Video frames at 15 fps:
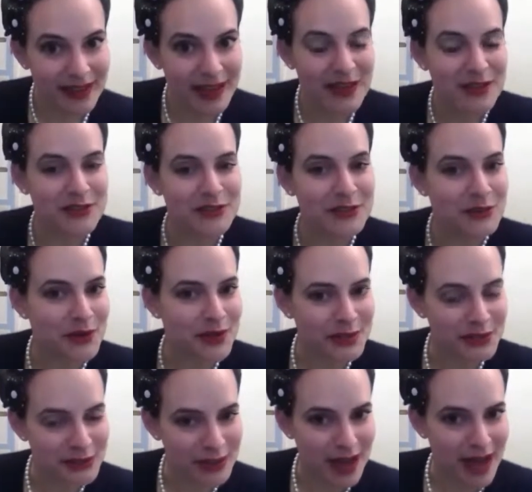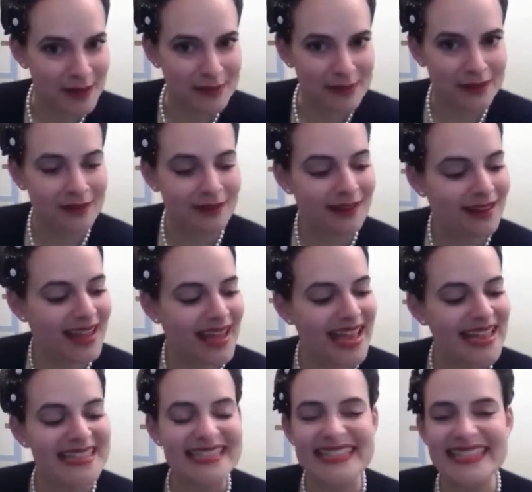enjoy the shop,
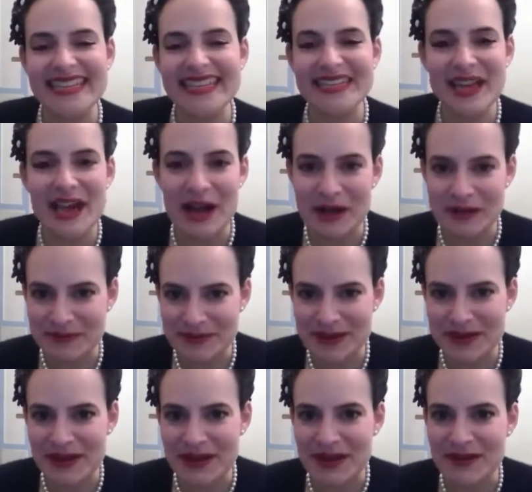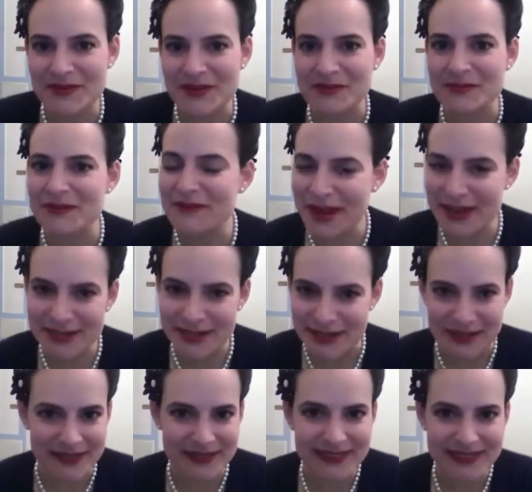and seek the help of your
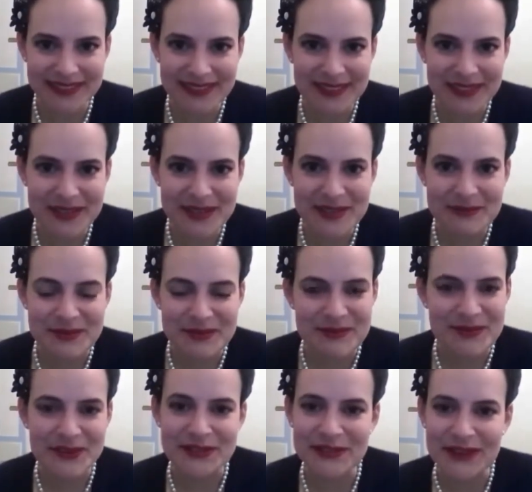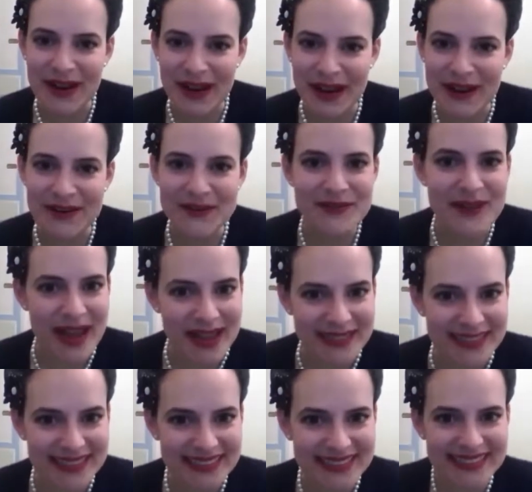professional, before trying a
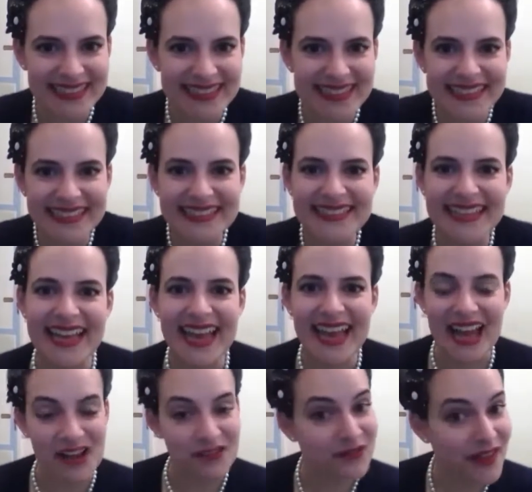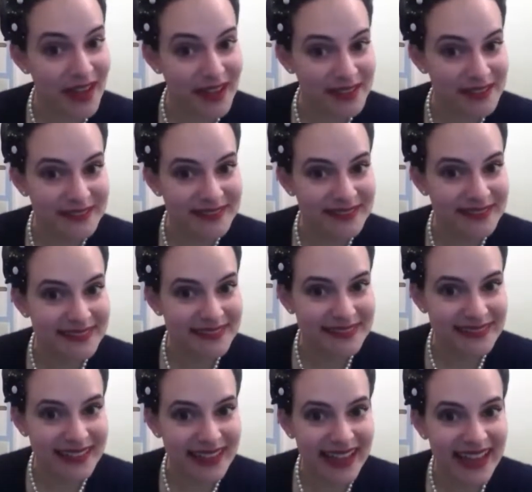red. Have fun,
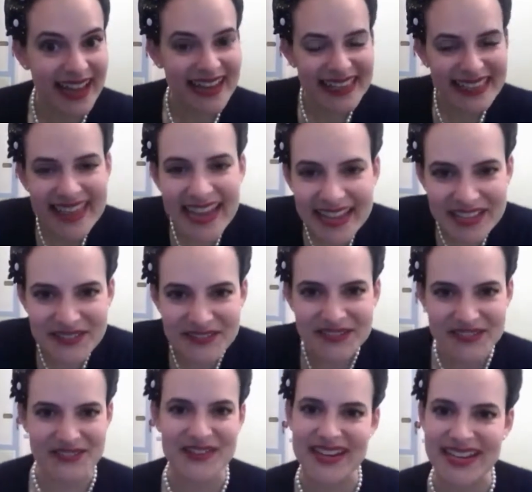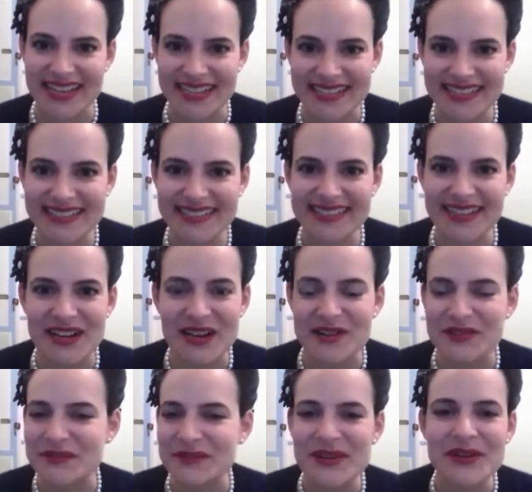and thank you for joining us
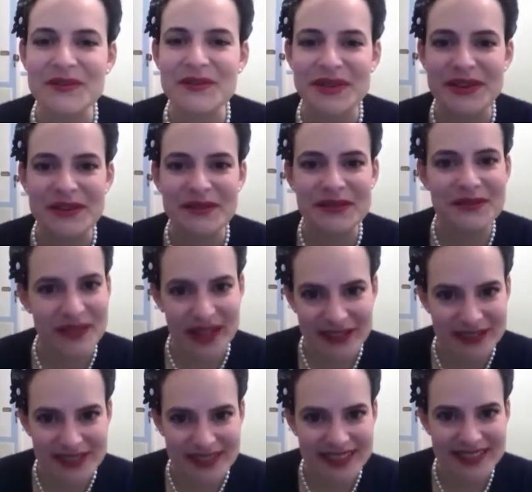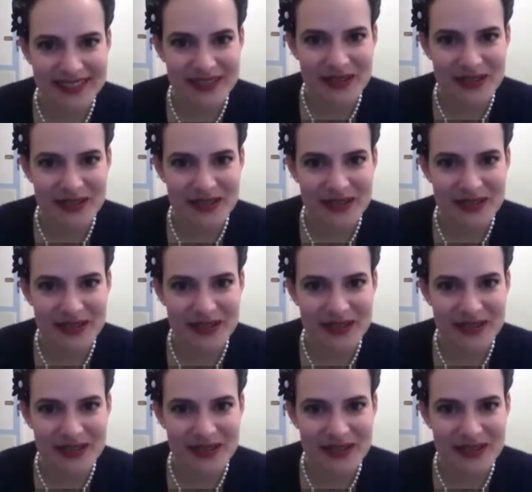on Rear Window Reflections.